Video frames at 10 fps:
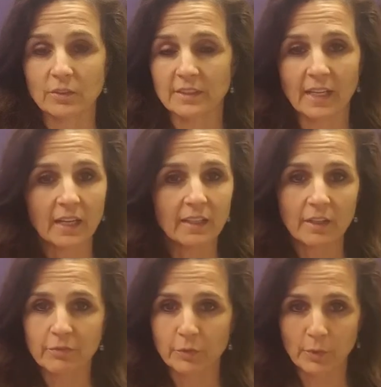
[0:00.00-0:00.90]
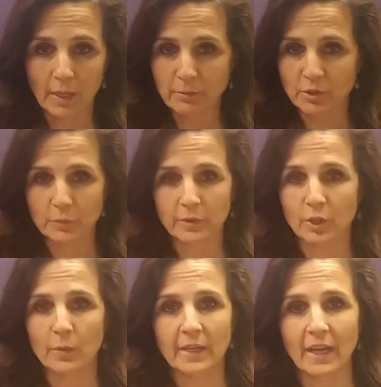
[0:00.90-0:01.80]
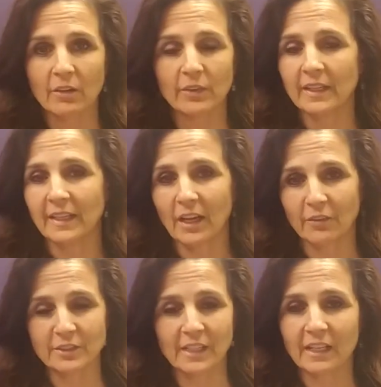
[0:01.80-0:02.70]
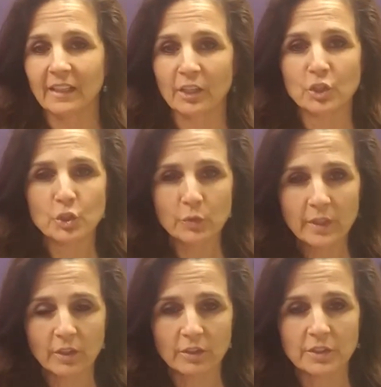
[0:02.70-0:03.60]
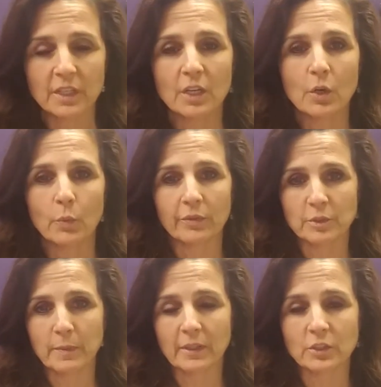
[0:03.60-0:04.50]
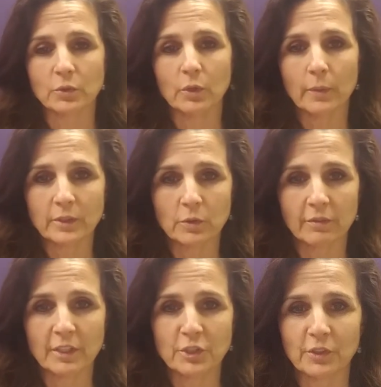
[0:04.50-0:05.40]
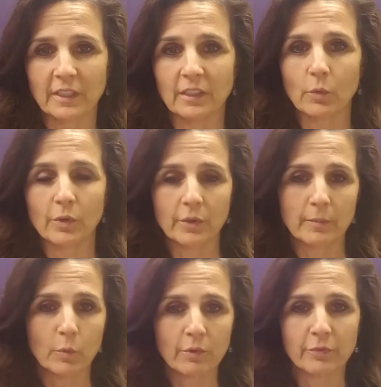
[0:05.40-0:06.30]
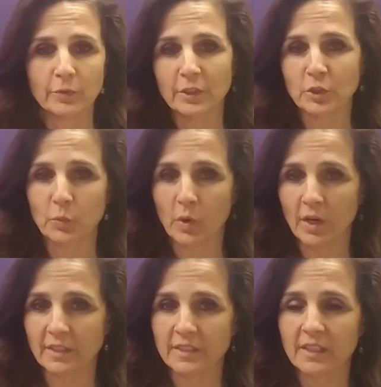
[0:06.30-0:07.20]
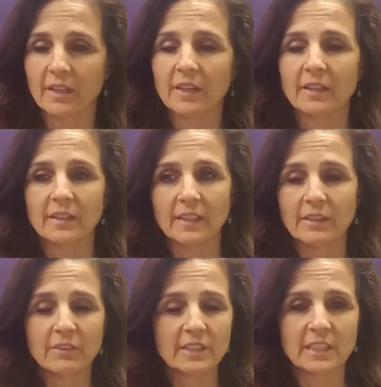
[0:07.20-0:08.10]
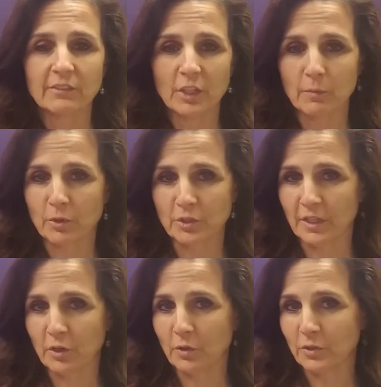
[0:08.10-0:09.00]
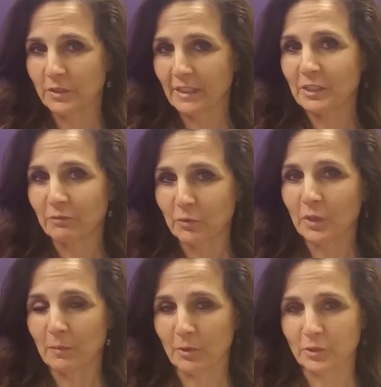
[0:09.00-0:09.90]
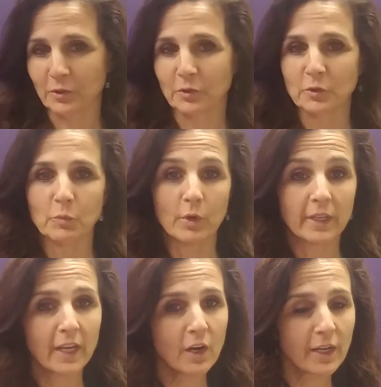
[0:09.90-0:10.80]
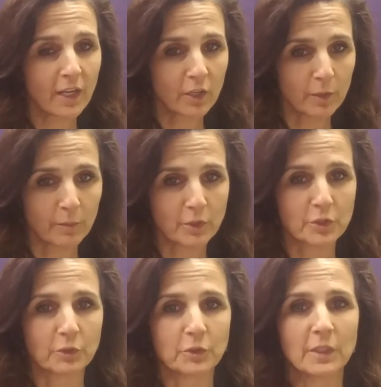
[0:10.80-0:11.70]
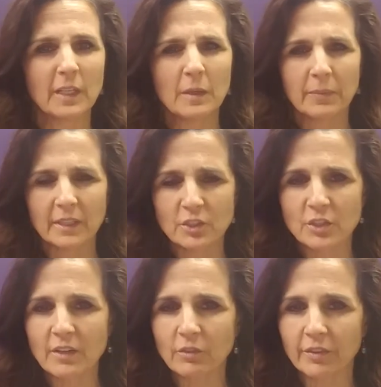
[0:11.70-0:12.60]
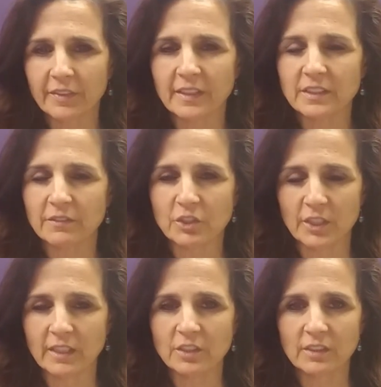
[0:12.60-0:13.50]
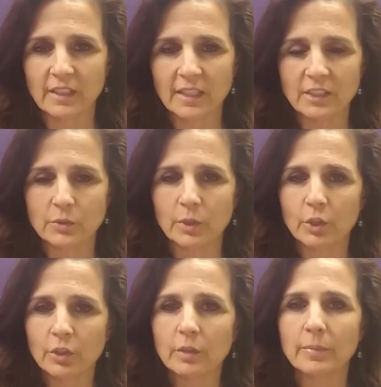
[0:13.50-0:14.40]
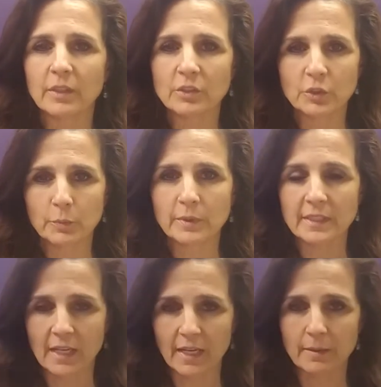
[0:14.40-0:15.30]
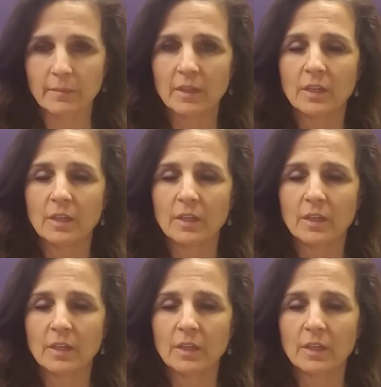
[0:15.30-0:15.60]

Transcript: not a lot of food options with going out right now, there's not a lot of triggers with respect to going to a restaurant and ordering more food than you want. Even the TV commercials, I noticed there's less food commercials, there's more carry-out commercials. But in general, things have changed a lot, so it could be a super time